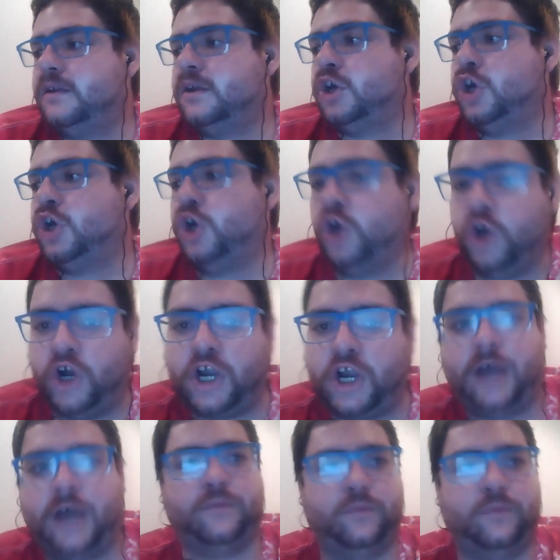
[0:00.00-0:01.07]
hook
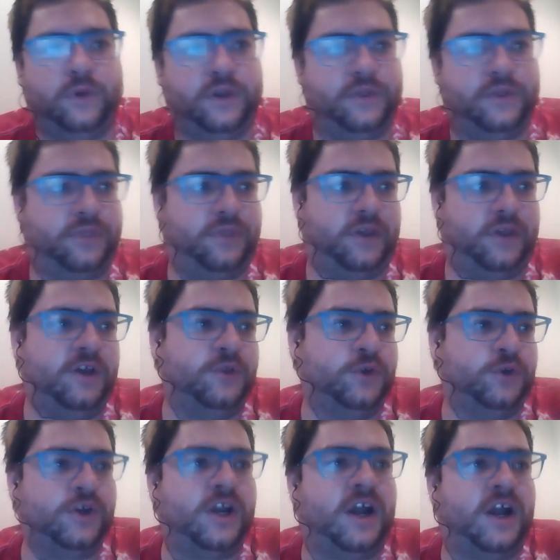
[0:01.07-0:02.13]
up with
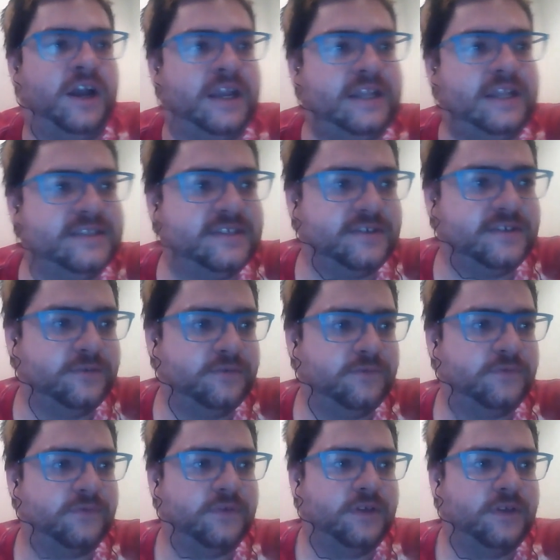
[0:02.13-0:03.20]
other kinds
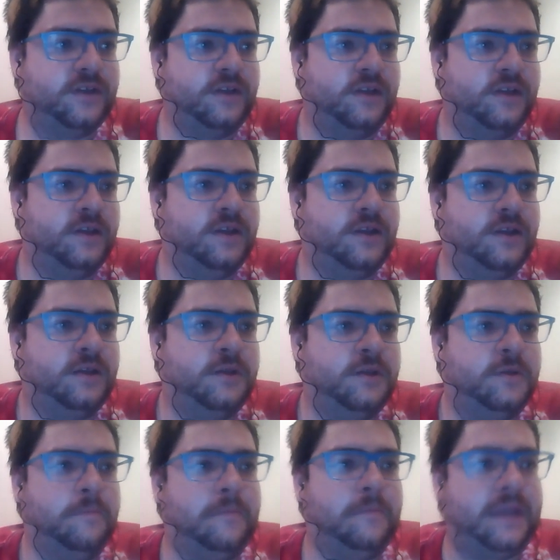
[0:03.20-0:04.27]
of
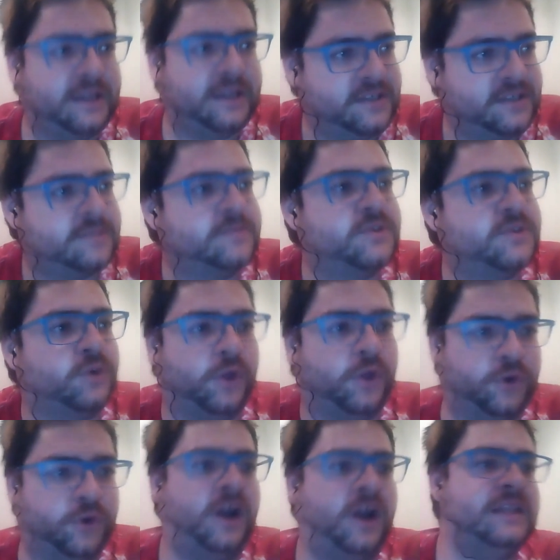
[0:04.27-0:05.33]
mechanisms or
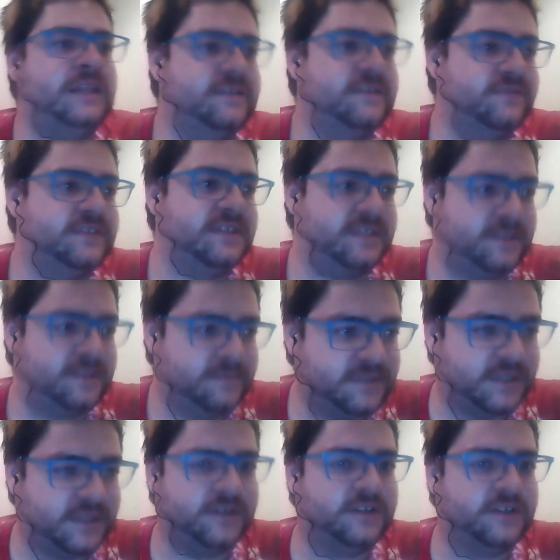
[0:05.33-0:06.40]
other kinds of systems
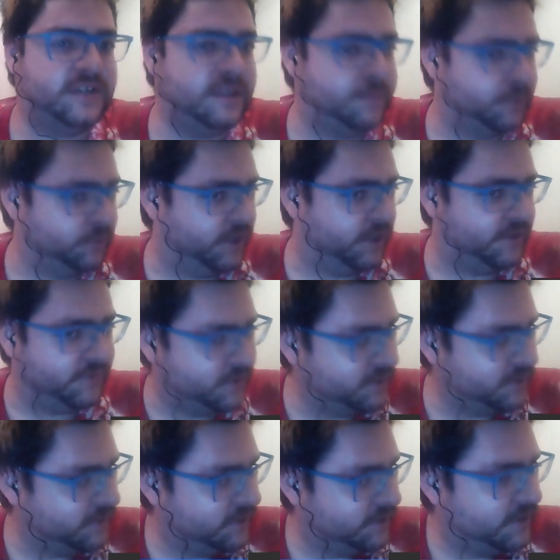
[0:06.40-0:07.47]
at a deeper
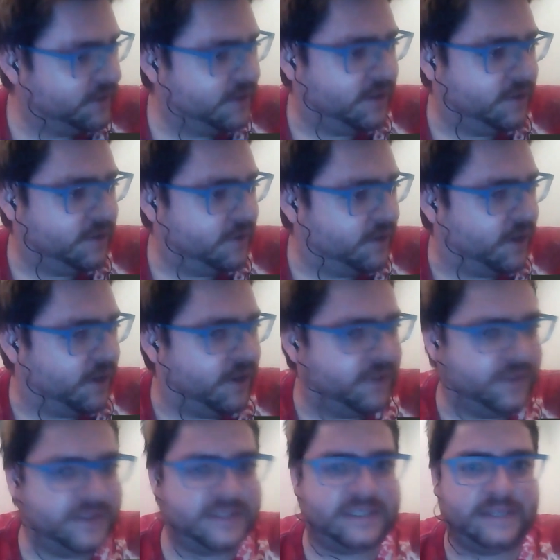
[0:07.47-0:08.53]
level.
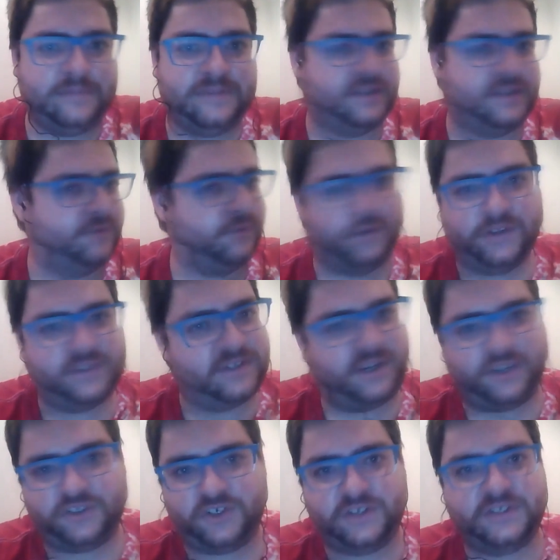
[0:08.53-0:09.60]
That seems different. It's
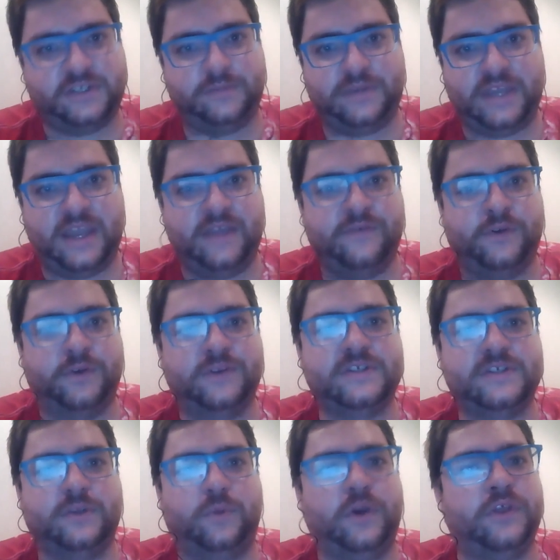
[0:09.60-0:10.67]
not just the behavior, it's
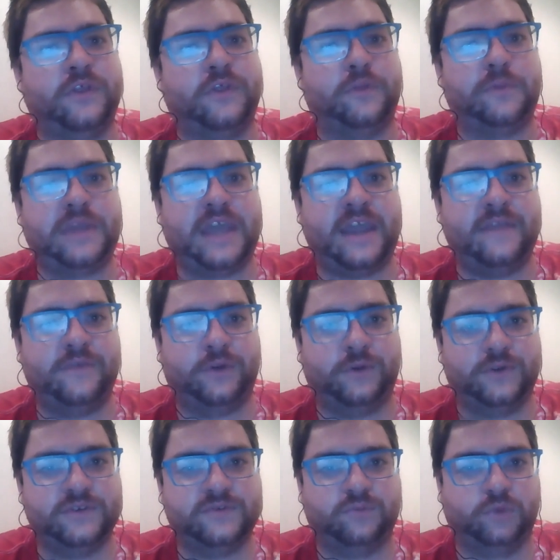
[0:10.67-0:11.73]
the way that the behavior
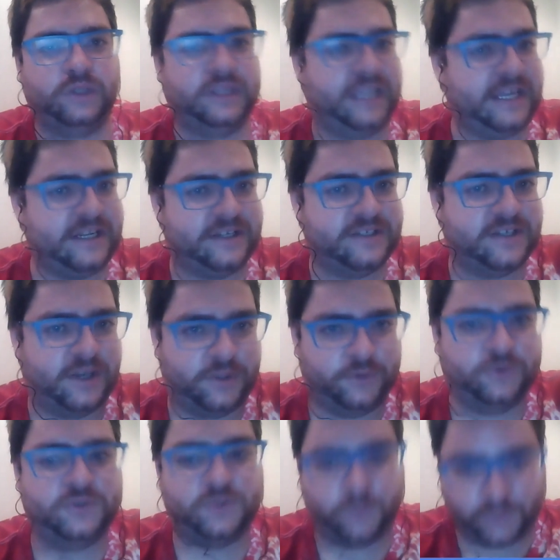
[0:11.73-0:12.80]
is related to other
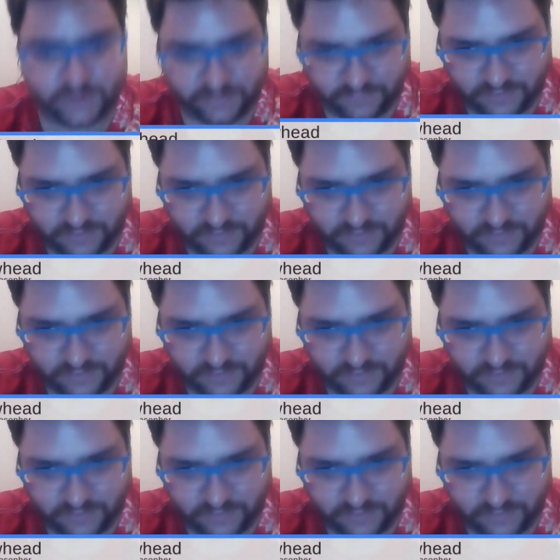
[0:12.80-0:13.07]
sorts of